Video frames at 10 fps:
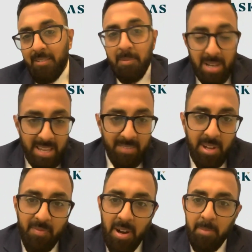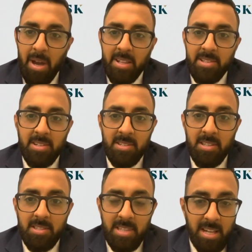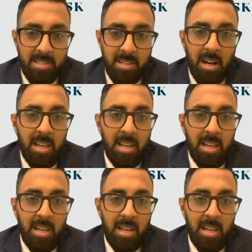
we believe that fund managers thinks